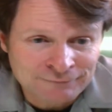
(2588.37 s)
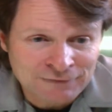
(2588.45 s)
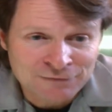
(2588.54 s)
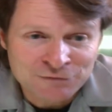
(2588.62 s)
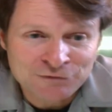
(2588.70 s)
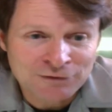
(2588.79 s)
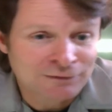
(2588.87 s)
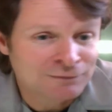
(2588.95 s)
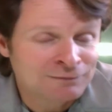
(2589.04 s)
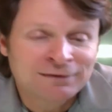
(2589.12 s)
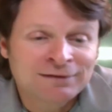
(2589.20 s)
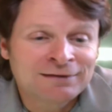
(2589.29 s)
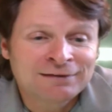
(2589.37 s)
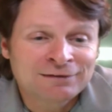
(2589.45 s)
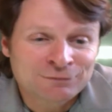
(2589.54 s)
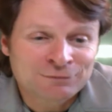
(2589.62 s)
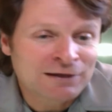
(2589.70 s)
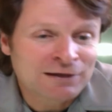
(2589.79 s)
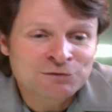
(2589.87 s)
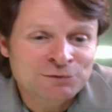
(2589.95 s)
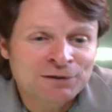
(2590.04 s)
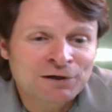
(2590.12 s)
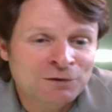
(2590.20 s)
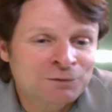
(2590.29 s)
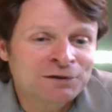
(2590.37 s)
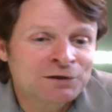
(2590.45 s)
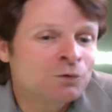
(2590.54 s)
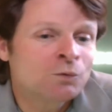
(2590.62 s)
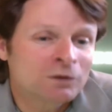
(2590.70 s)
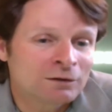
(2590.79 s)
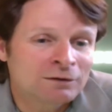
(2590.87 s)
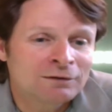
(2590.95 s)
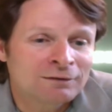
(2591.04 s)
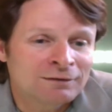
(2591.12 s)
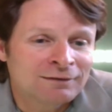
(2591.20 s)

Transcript: And so if we're not doing our own inner work